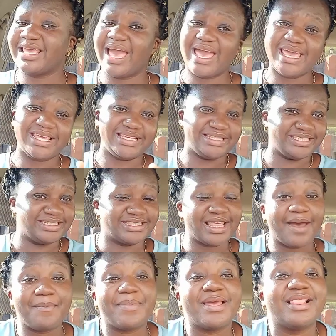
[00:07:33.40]
yay
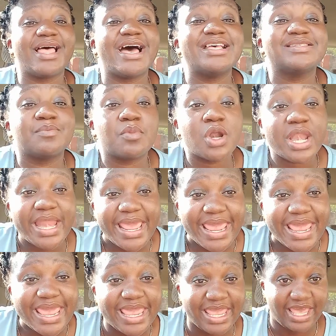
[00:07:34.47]
that bill has
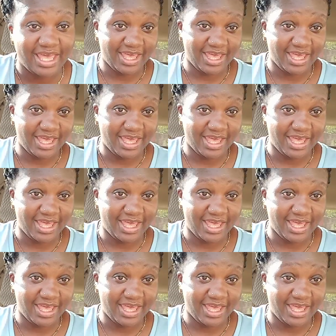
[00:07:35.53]
money